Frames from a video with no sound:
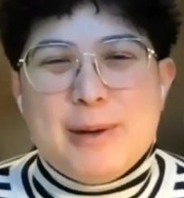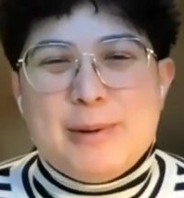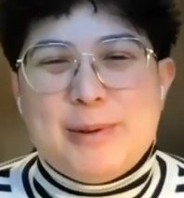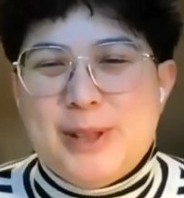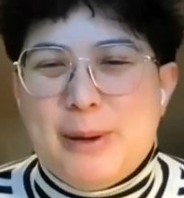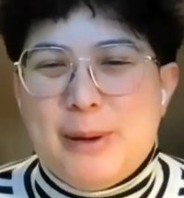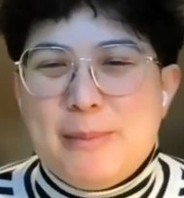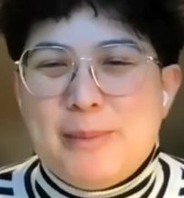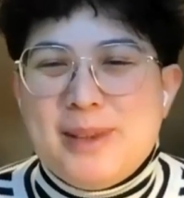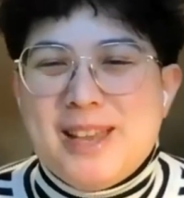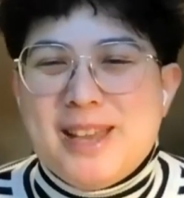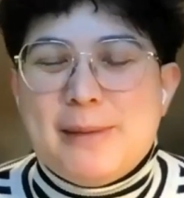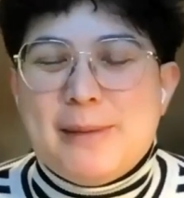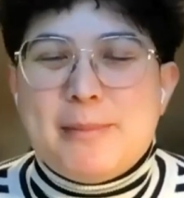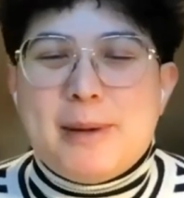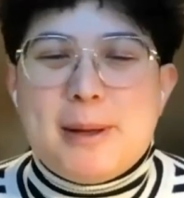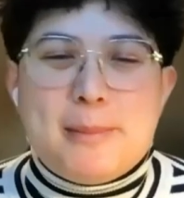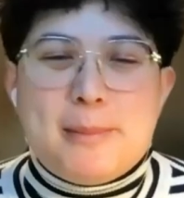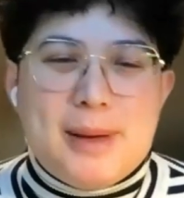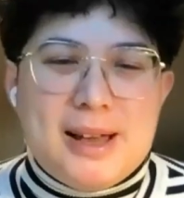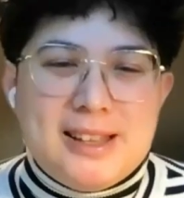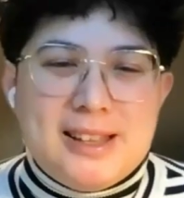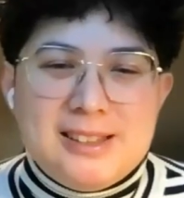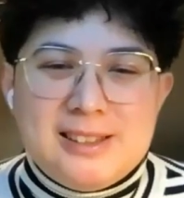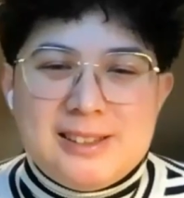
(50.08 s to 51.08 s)
I will not be at
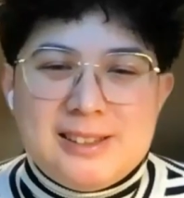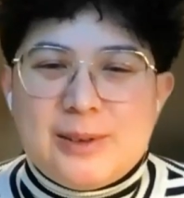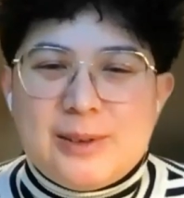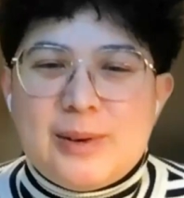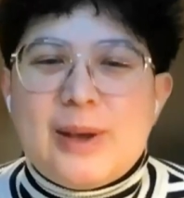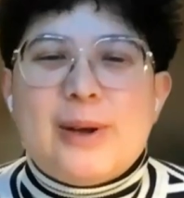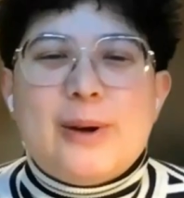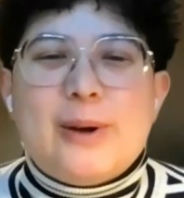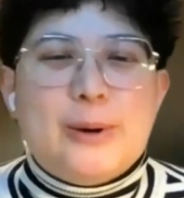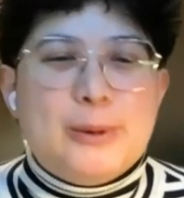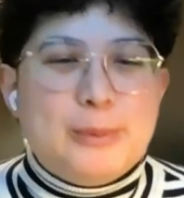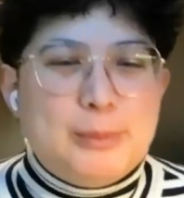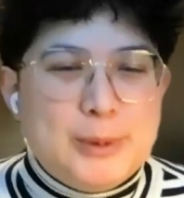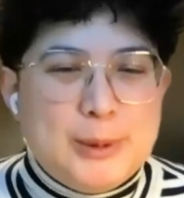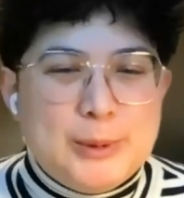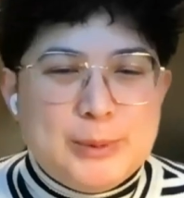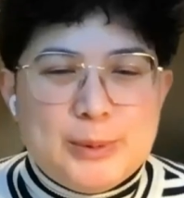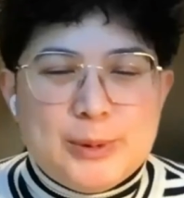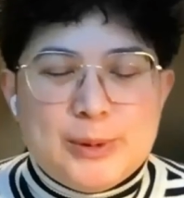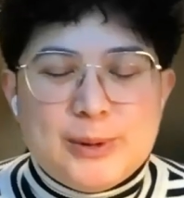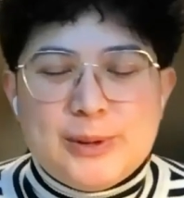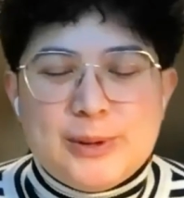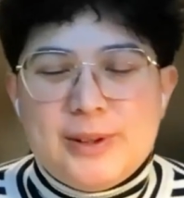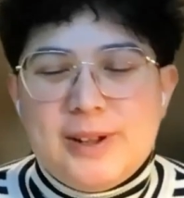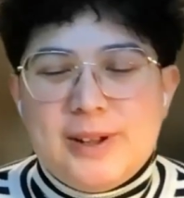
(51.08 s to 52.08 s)
my best. So I hope
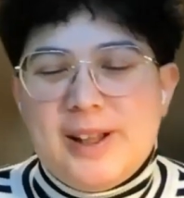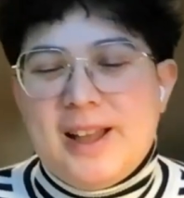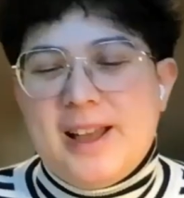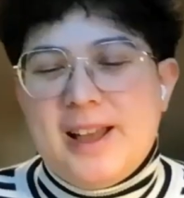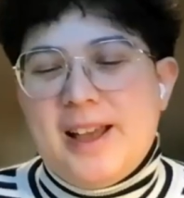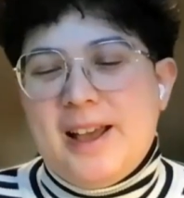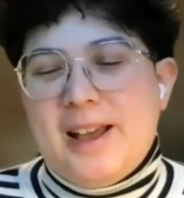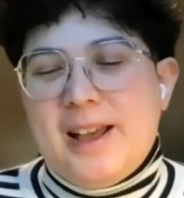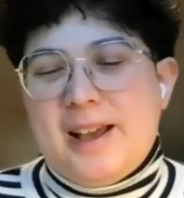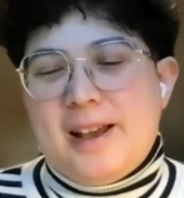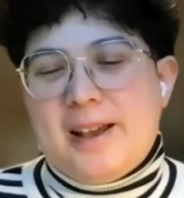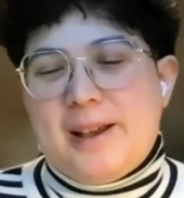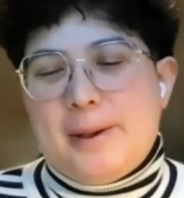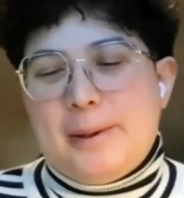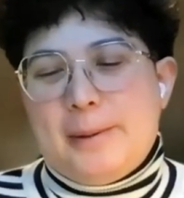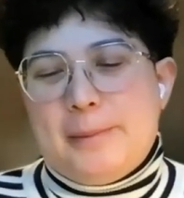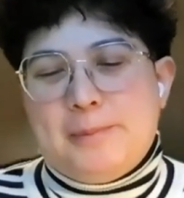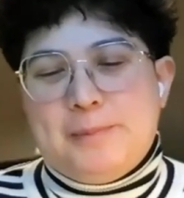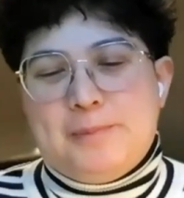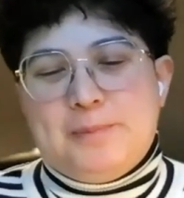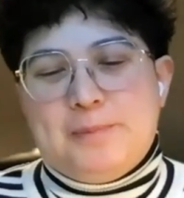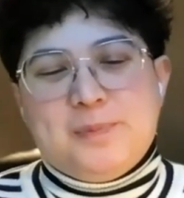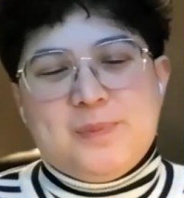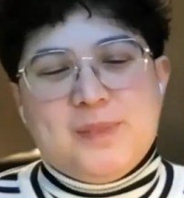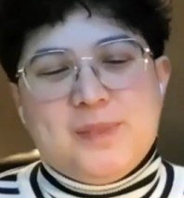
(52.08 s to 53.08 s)
you will
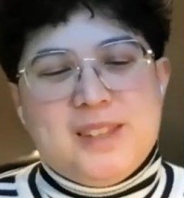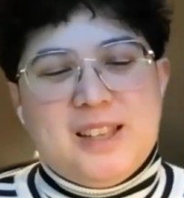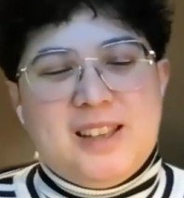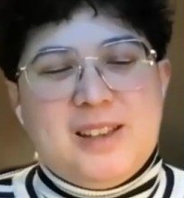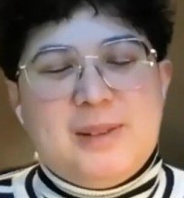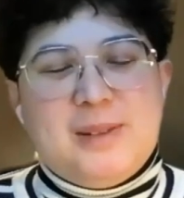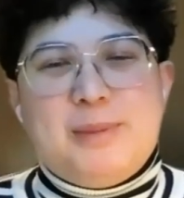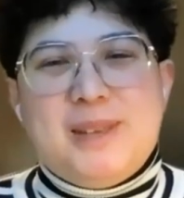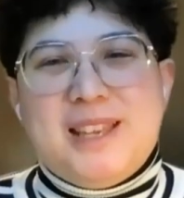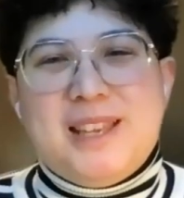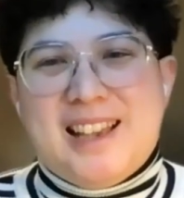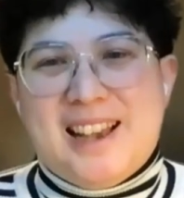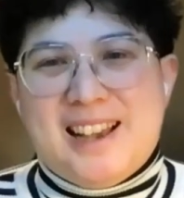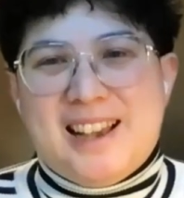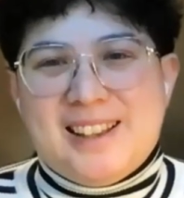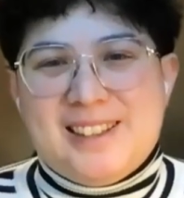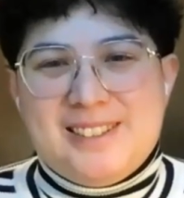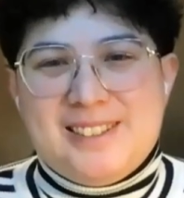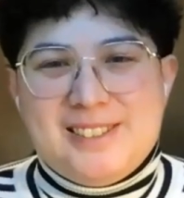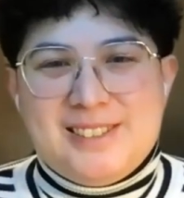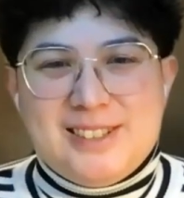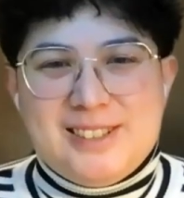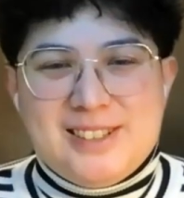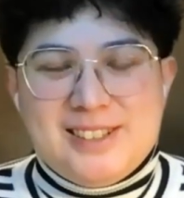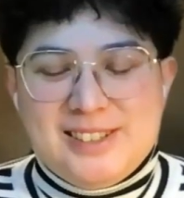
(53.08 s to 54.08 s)
um, be
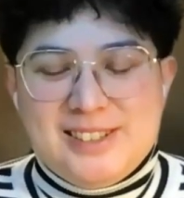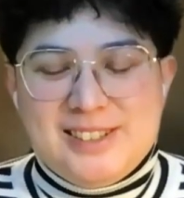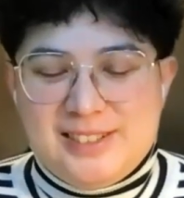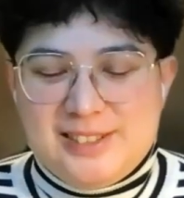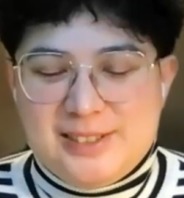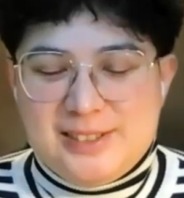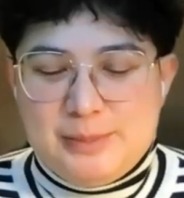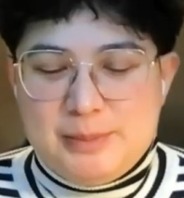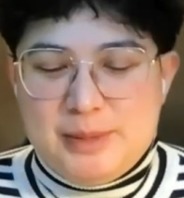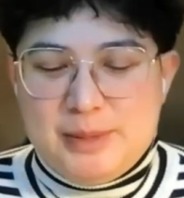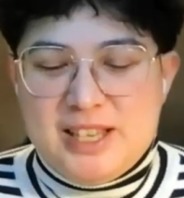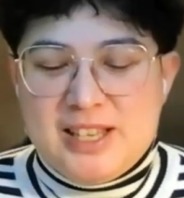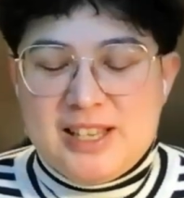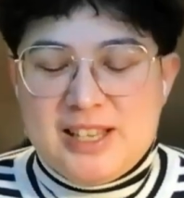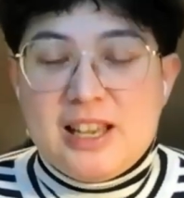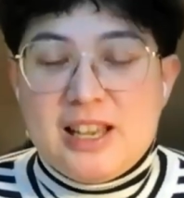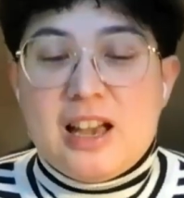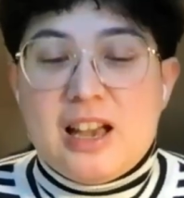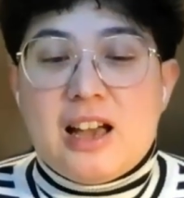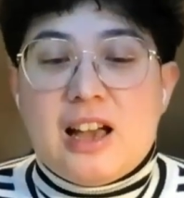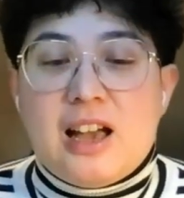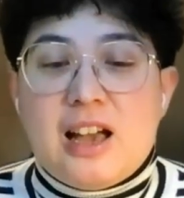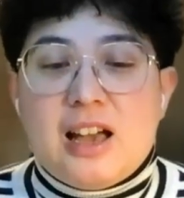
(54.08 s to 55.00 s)
kind to me.